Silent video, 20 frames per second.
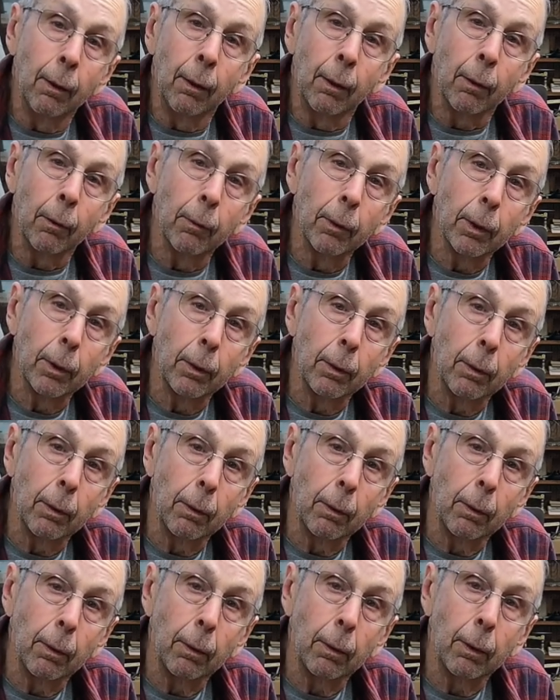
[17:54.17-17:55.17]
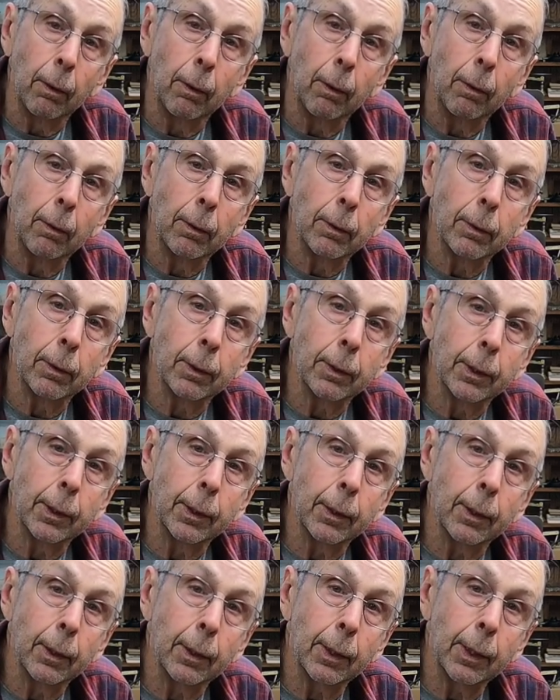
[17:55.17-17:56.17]
we'll see you
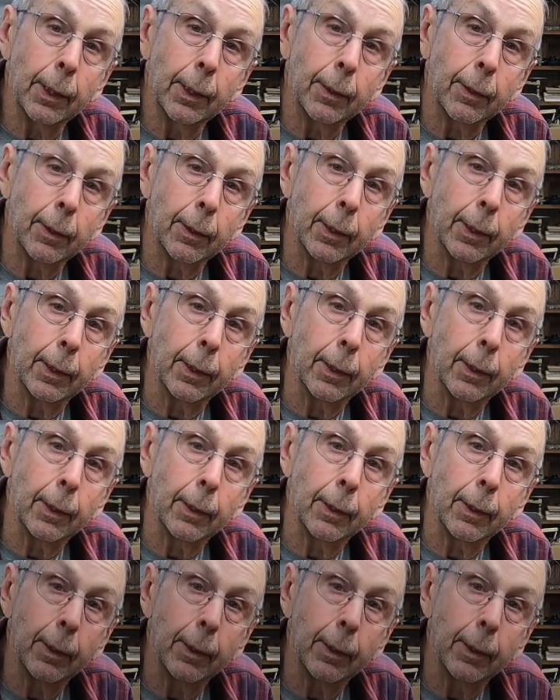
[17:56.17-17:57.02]
later here.